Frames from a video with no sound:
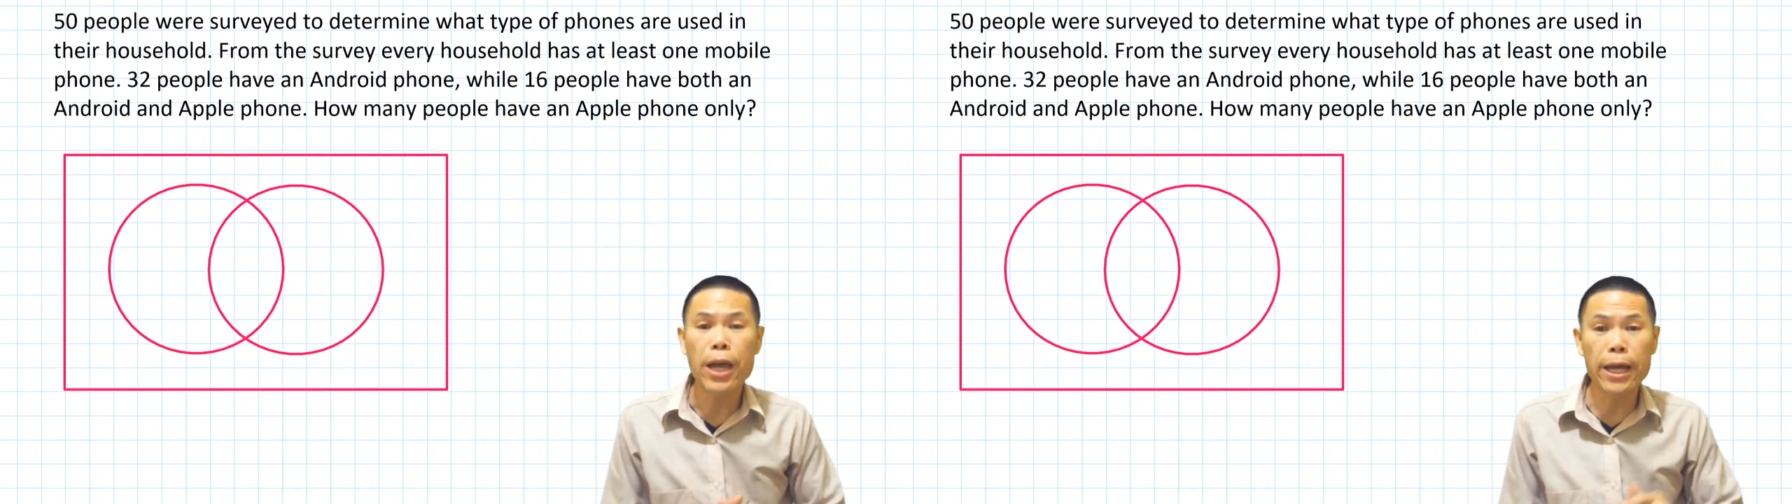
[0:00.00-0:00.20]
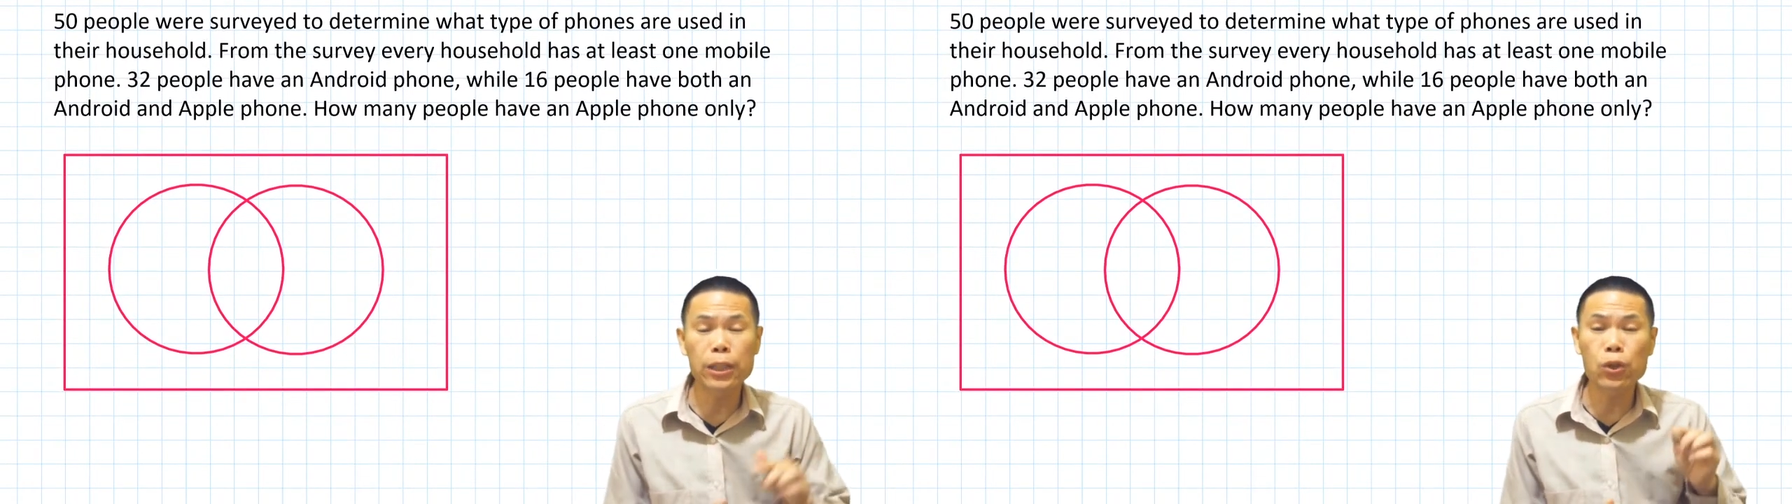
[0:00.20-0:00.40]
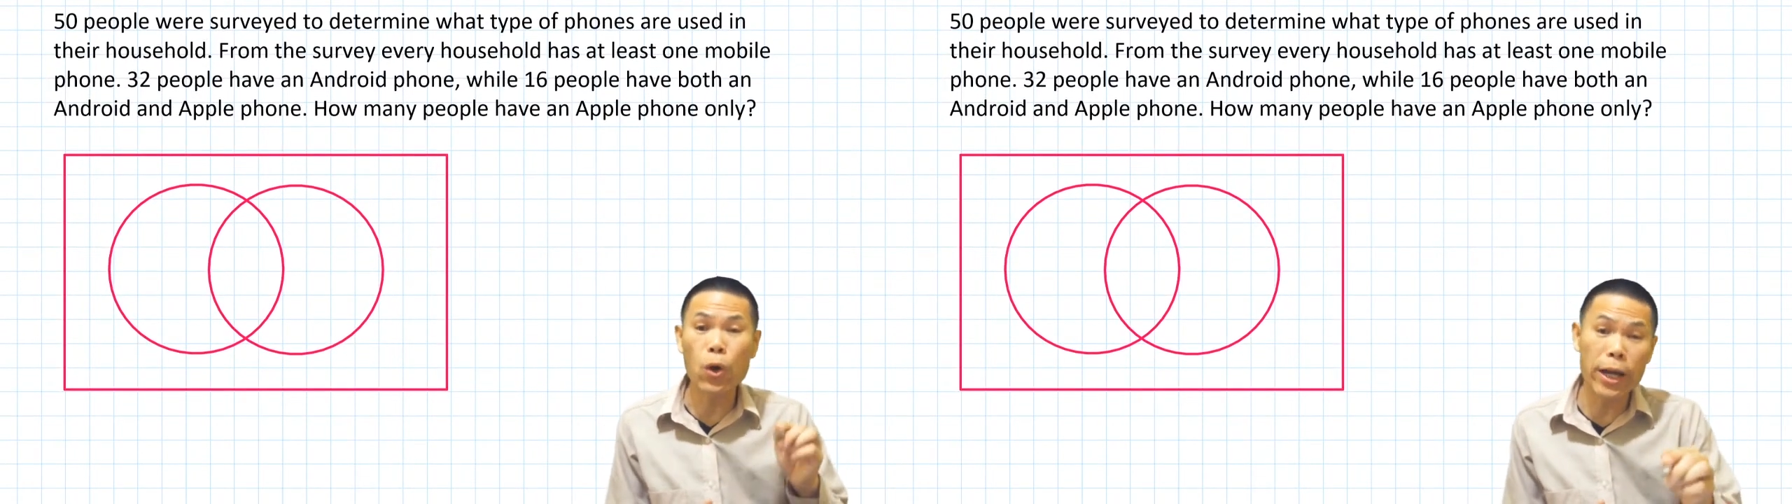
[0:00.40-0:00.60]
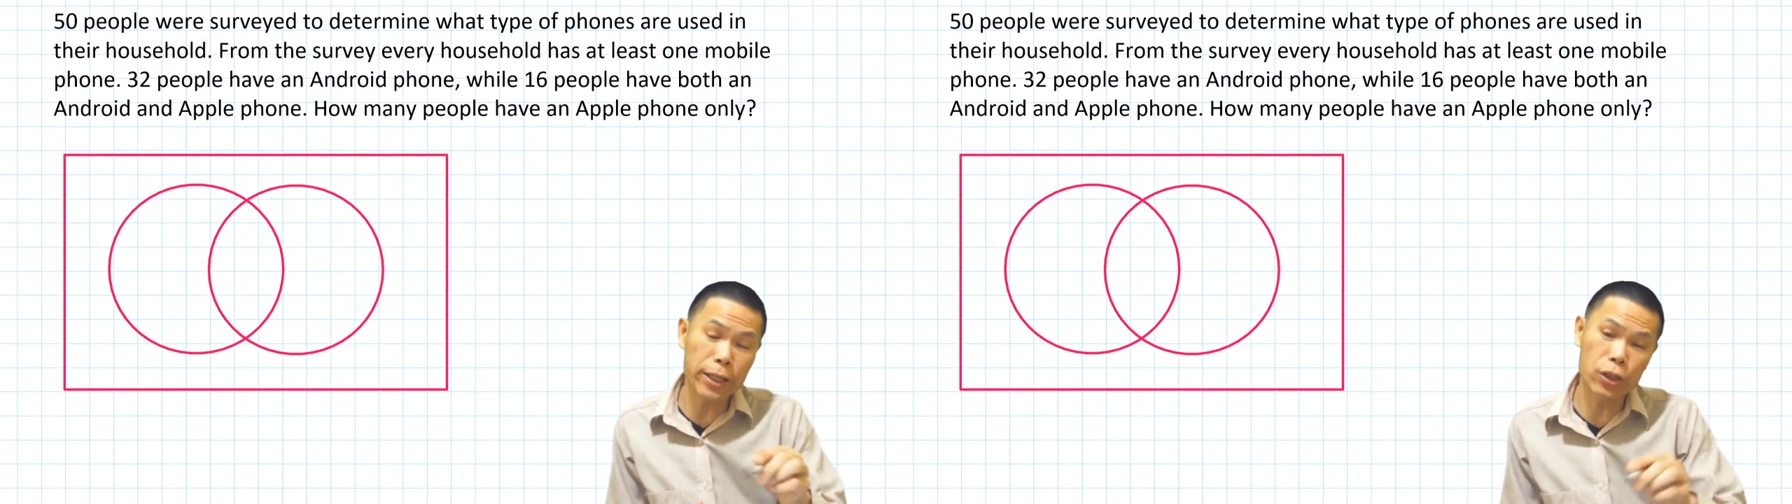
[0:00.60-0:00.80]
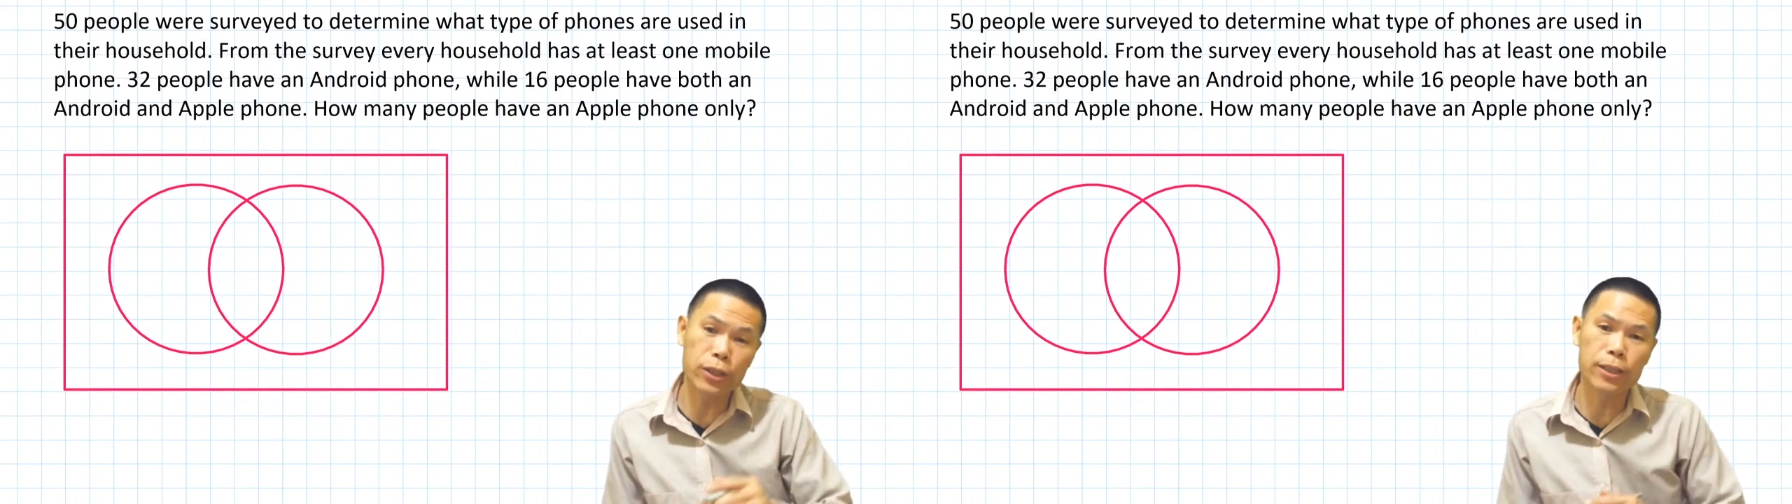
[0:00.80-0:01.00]
and try
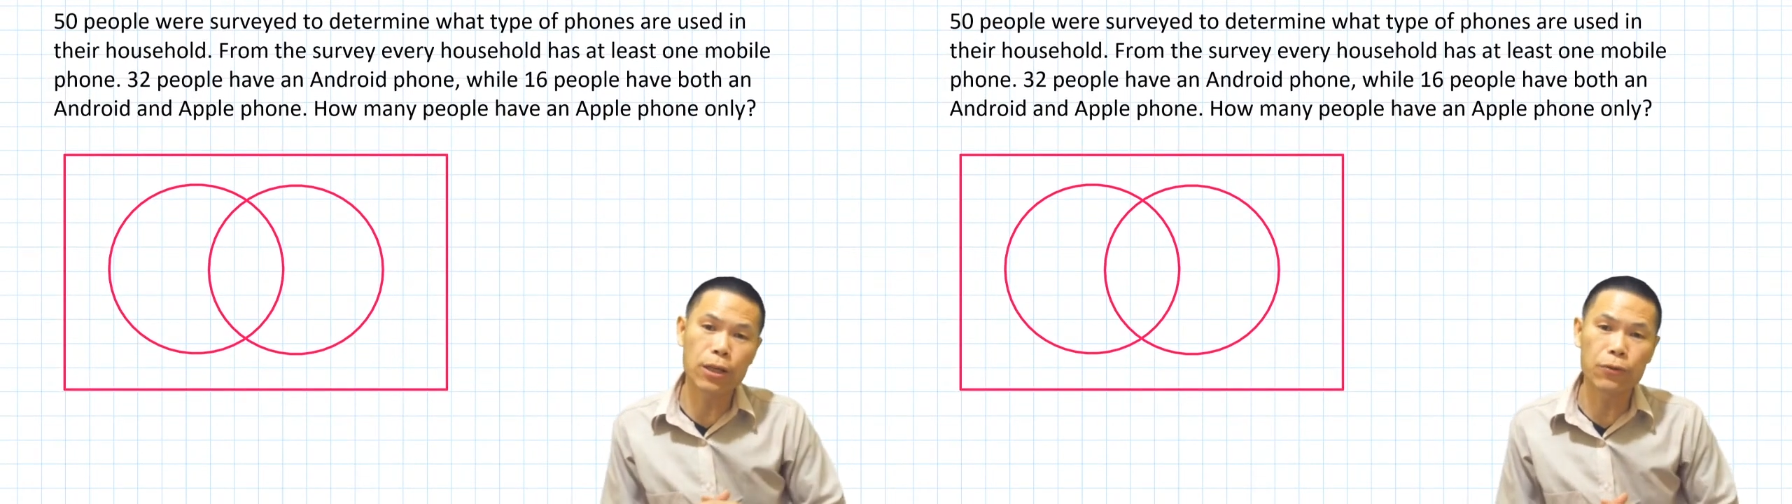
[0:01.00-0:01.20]
it yourself